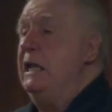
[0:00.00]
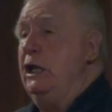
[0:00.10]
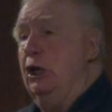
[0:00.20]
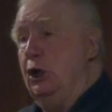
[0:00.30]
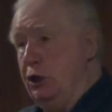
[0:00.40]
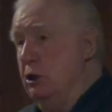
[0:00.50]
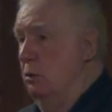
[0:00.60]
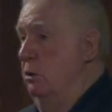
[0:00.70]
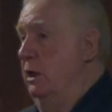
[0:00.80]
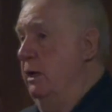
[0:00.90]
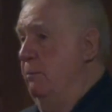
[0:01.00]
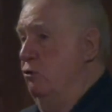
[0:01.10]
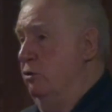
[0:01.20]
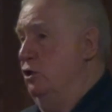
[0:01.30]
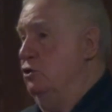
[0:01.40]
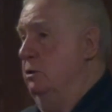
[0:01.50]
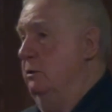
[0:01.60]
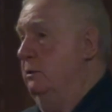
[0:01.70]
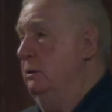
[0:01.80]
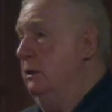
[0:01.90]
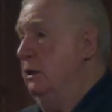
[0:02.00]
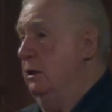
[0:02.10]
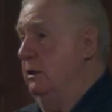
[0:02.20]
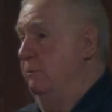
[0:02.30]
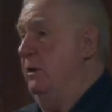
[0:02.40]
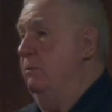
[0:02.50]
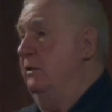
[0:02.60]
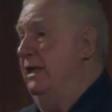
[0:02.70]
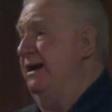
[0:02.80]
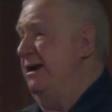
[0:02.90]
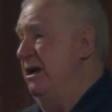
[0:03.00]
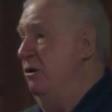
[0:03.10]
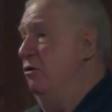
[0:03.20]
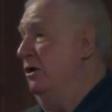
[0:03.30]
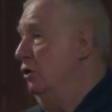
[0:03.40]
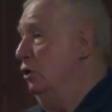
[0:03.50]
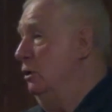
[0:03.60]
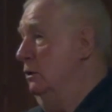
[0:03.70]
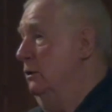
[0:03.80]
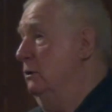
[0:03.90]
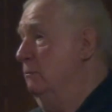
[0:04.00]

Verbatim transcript: illegal immigration, people that are here illegally?